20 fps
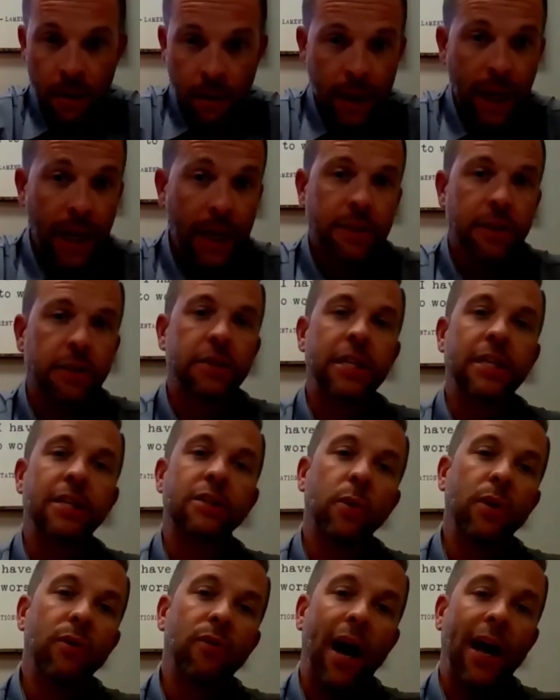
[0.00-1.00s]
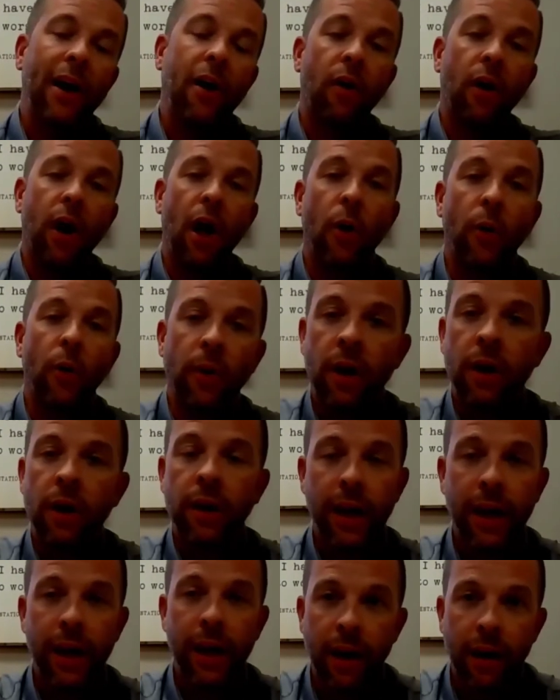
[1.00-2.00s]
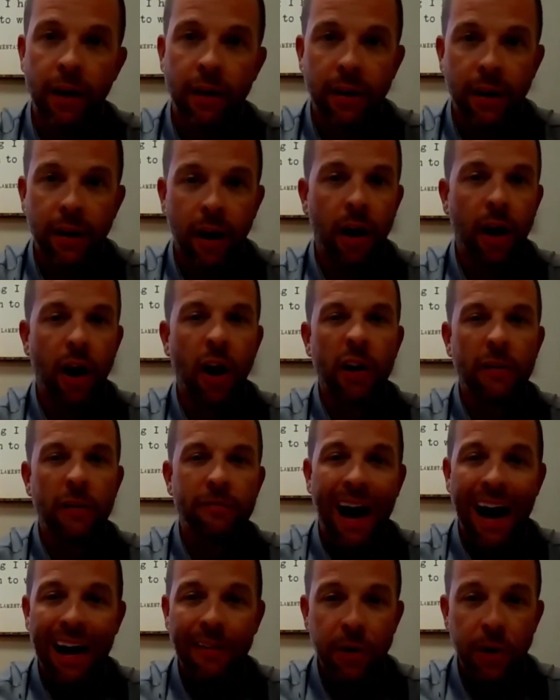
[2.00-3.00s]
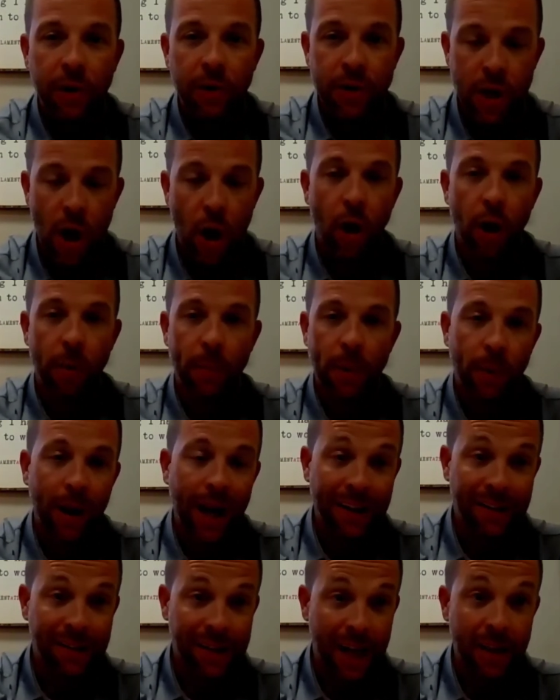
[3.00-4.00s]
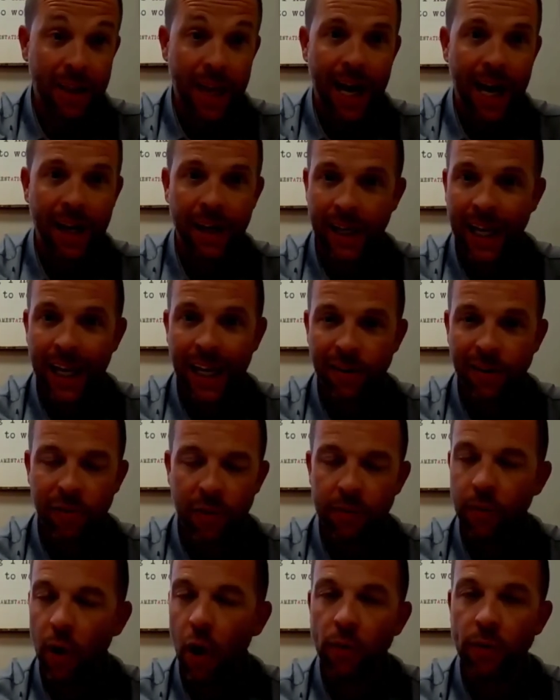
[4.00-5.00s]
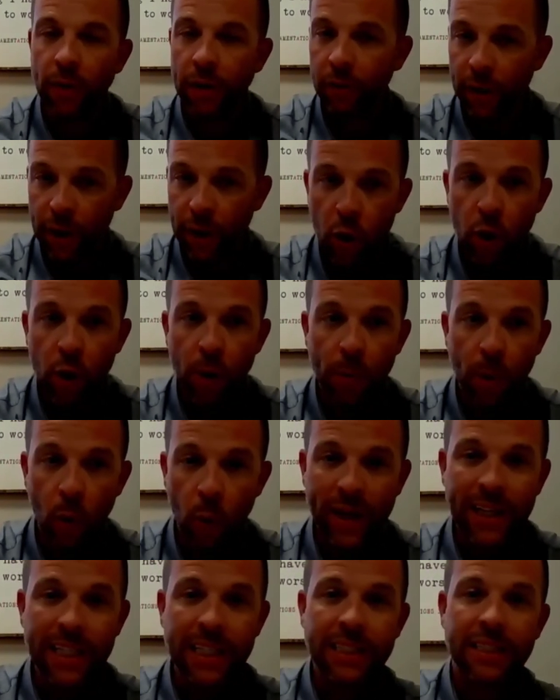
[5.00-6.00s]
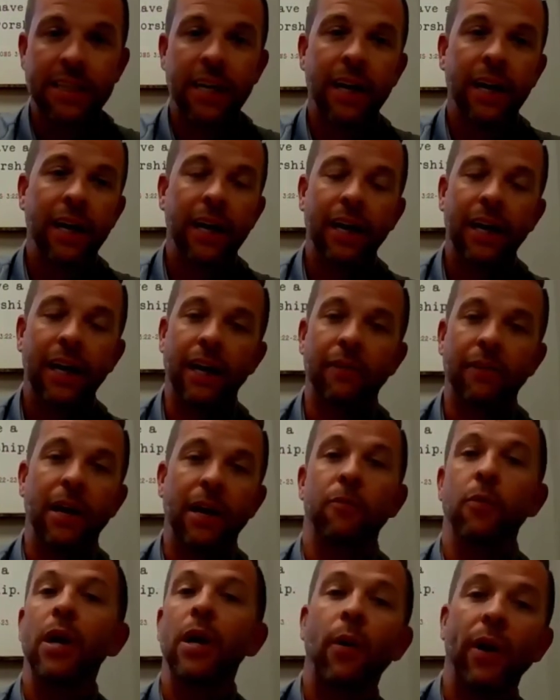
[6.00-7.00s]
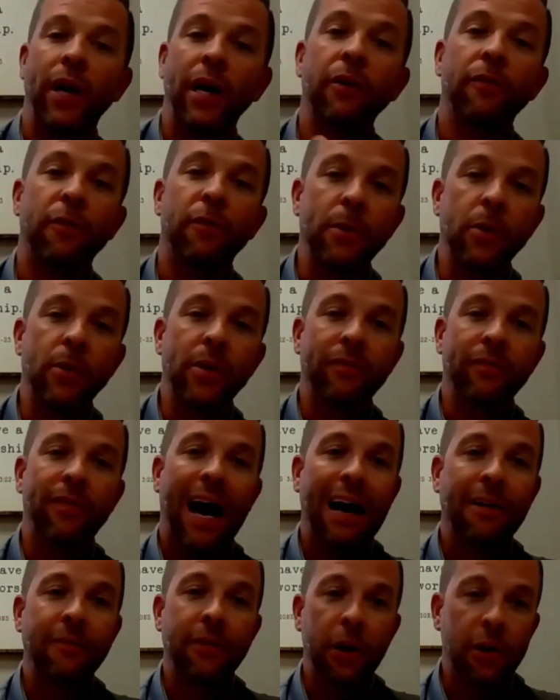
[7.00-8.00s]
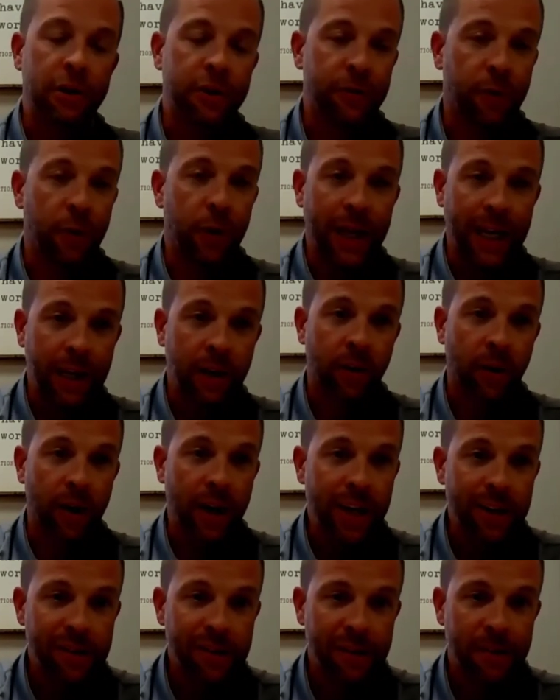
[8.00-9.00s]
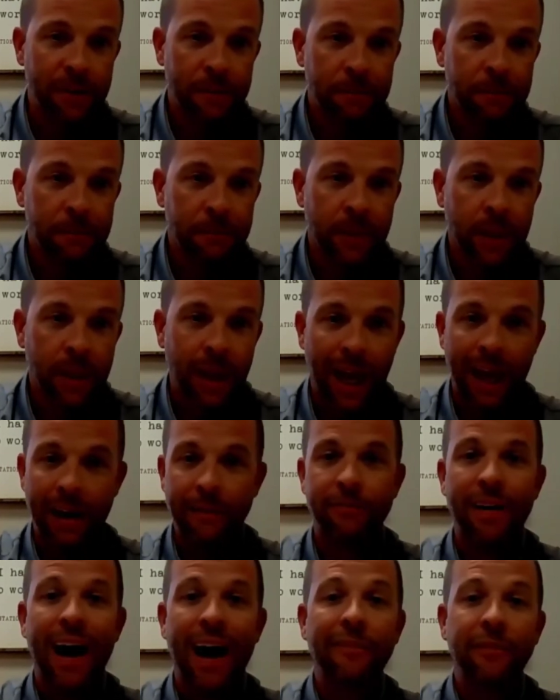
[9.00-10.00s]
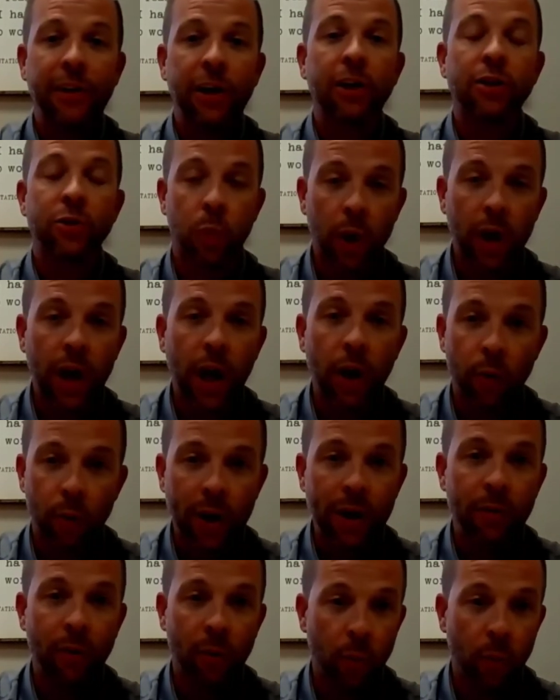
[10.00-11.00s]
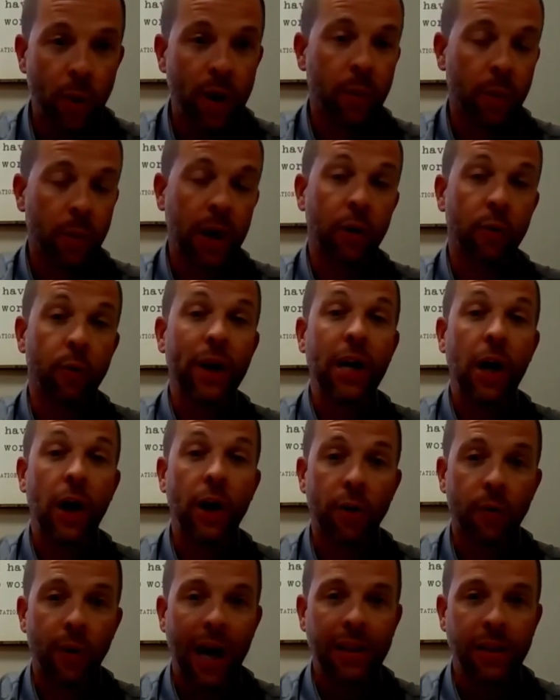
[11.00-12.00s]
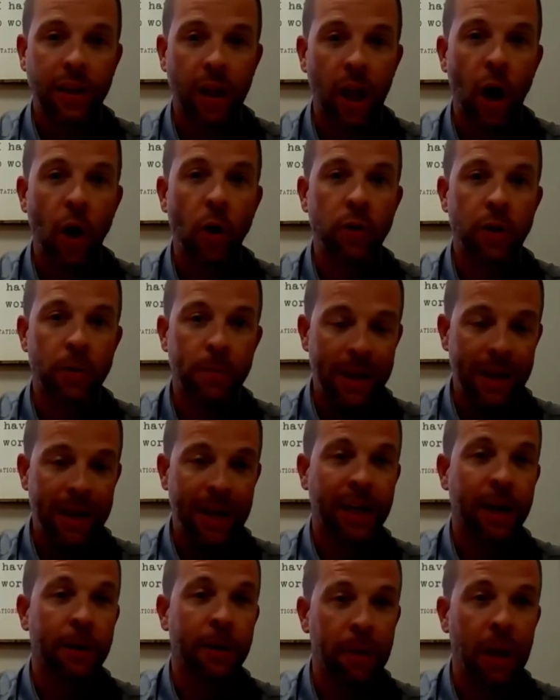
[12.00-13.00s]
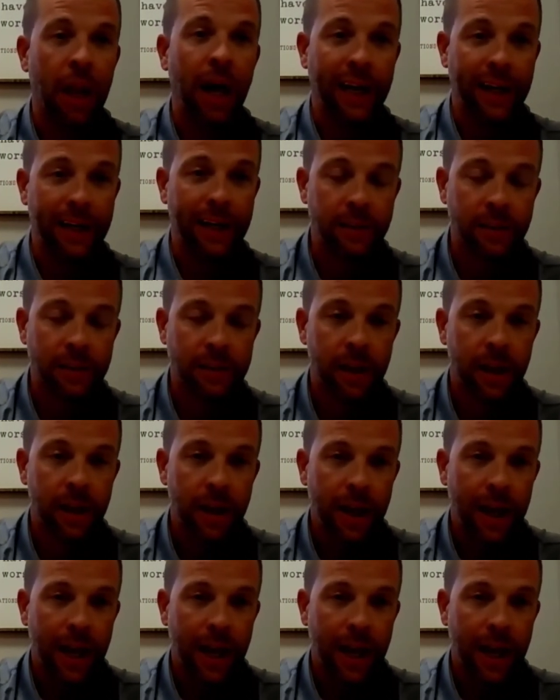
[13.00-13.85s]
Yeah, so since we write our loan on a 5-year term, and when I say that, again, it's revolving renewable. We just, if we don't hear from you in 5 years for an increase, at 5 years we're going to re-underwrite the loan to be in compliance.